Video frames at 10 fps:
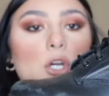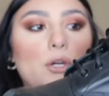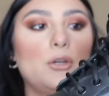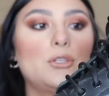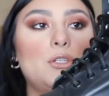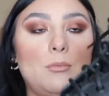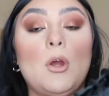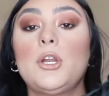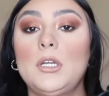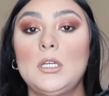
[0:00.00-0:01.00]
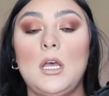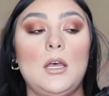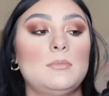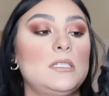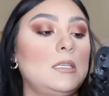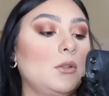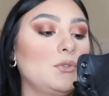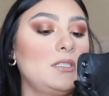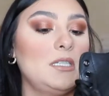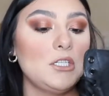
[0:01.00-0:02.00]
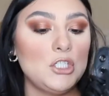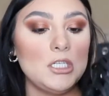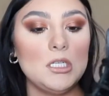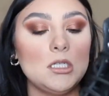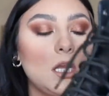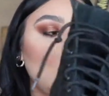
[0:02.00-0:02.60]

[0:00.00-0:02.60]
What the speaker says: Dr. Marten yellow stitching,